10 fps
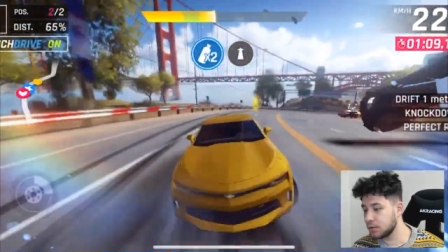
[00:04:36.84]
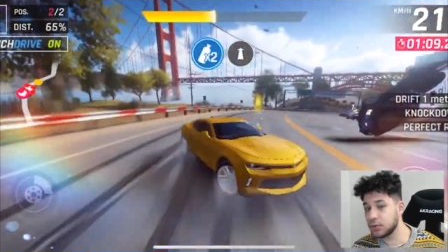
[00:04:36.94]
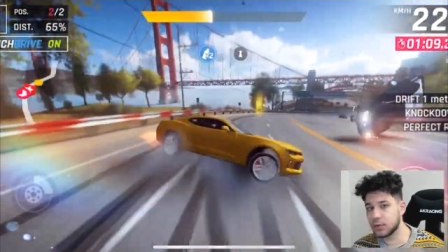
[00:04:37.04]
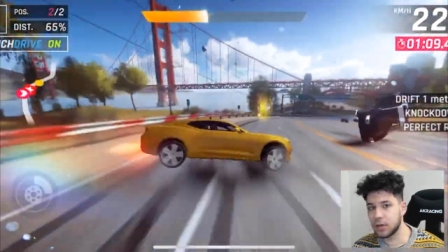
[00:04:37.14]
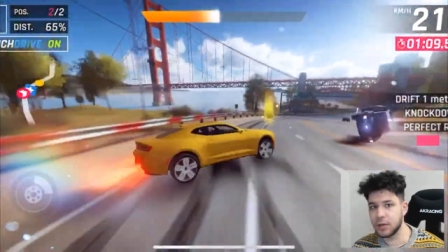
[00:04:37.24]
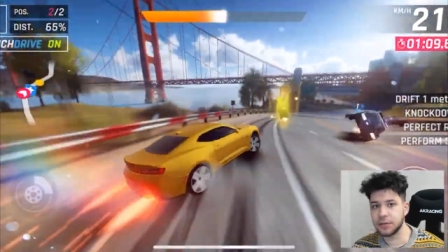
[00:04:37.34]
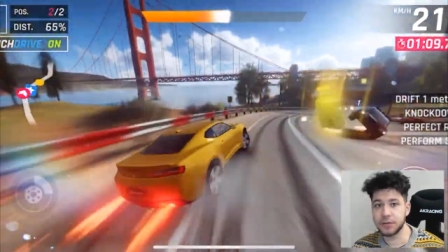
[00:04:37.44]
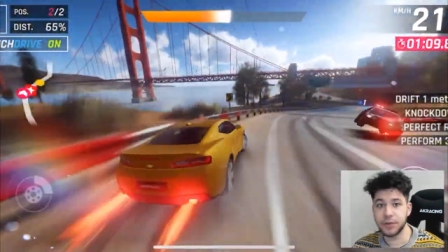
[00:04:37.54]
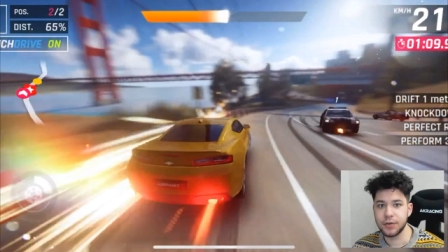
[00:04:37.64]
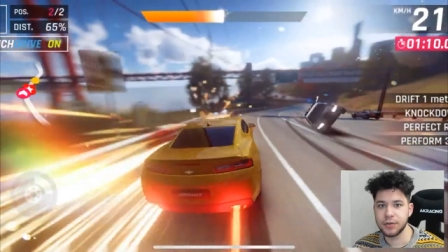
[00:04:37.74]
Let's
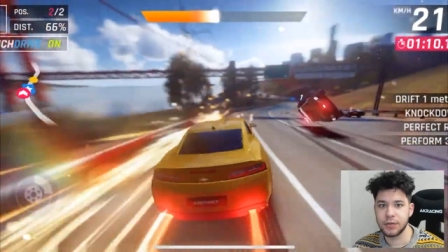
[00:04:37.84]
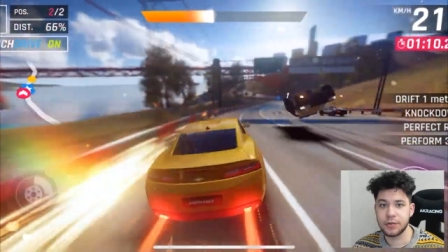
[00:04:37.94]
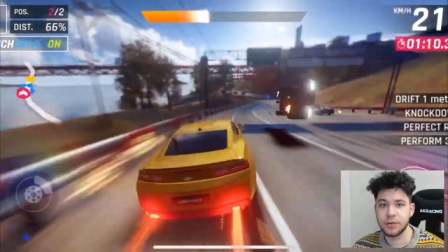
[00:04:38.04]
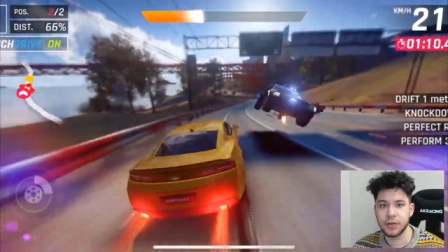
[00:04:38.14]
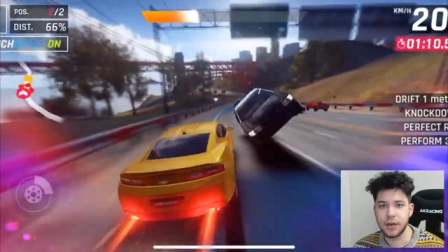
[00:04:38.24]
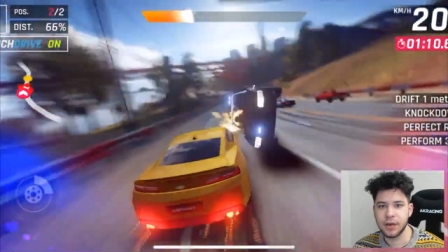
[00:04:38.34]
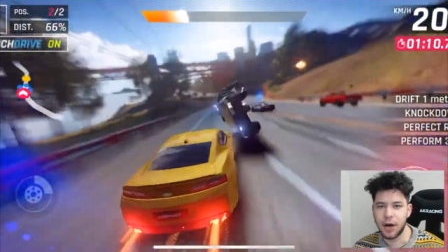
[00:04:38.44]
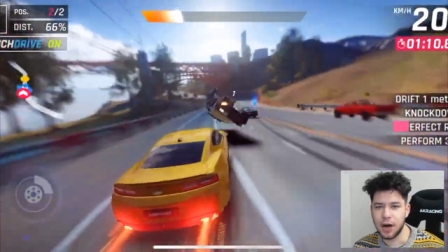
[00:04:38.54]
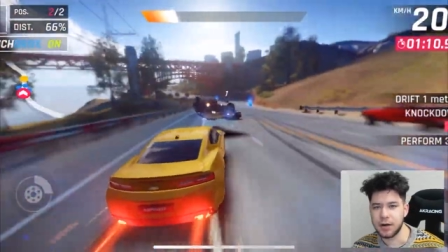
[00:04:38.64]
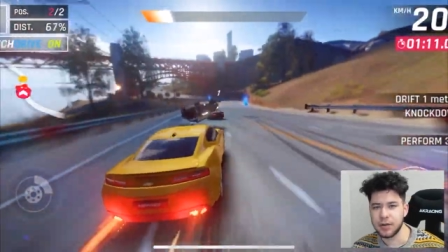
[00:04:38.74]
destroy this
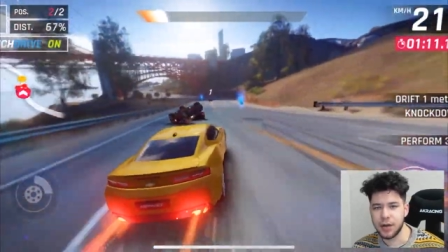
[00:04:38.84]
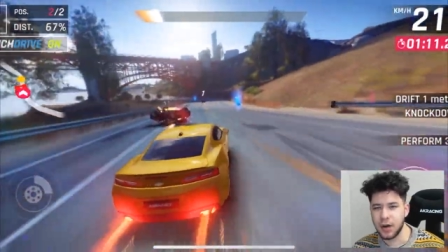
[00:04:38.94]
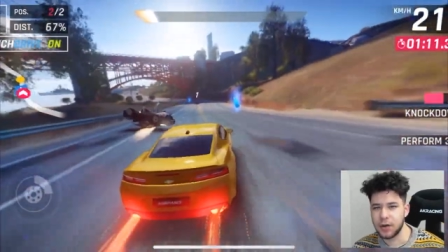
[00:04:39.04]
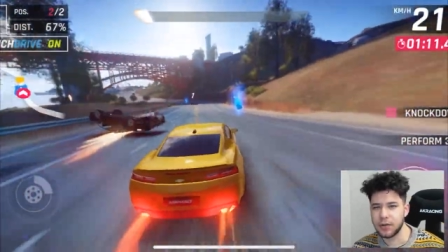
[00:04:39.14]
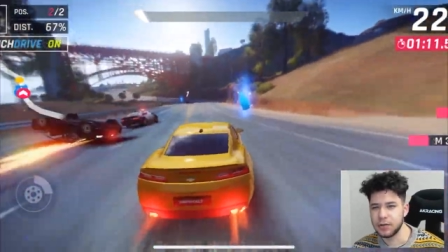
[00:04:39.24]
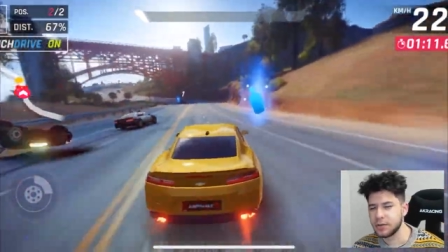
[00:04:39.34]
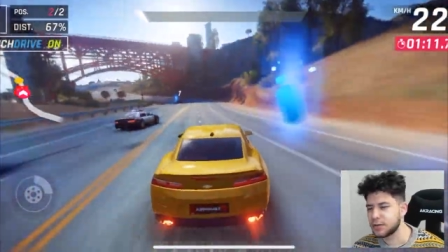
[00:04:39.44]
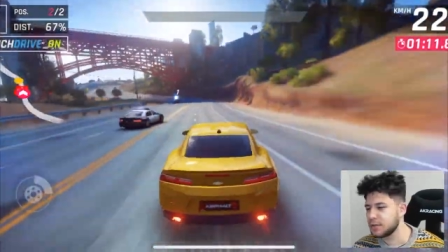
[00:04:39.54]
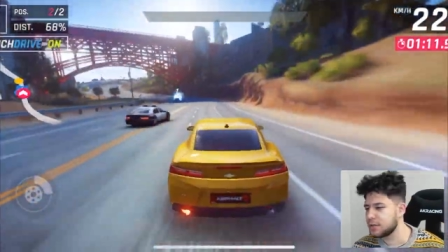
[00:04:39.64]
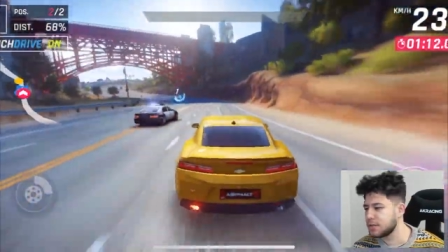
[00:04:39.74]
cops cars.
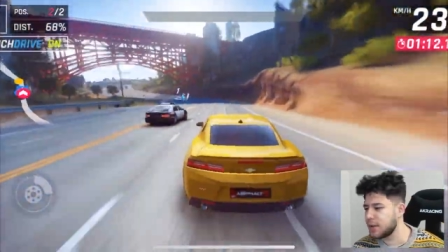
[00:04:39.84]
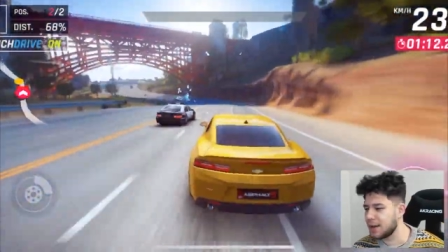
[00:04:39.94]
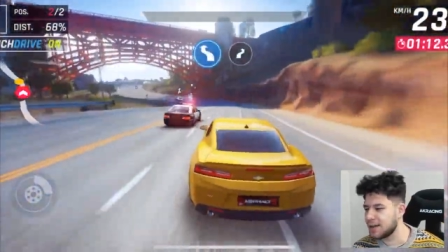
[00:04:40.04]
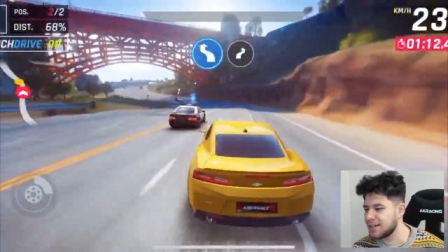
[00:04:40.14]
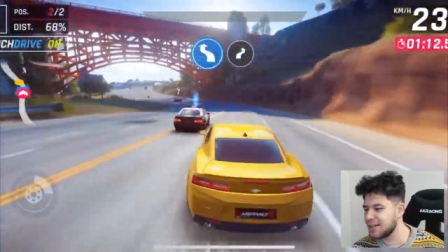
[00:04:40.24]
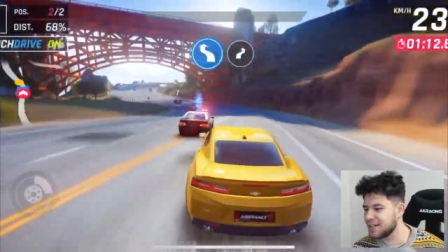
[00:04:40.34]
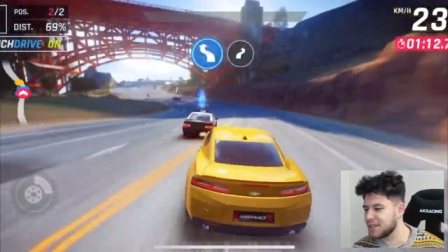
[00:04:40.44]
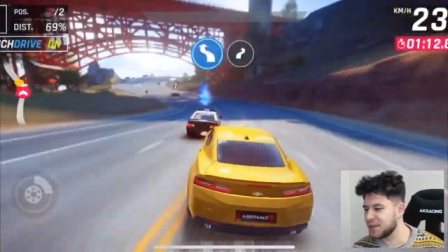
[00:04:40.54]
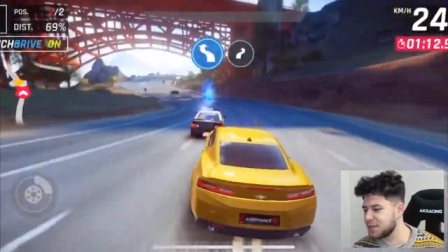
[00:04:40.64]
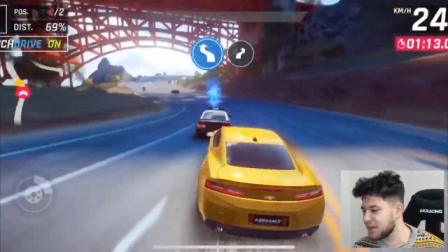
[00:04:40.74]
It's so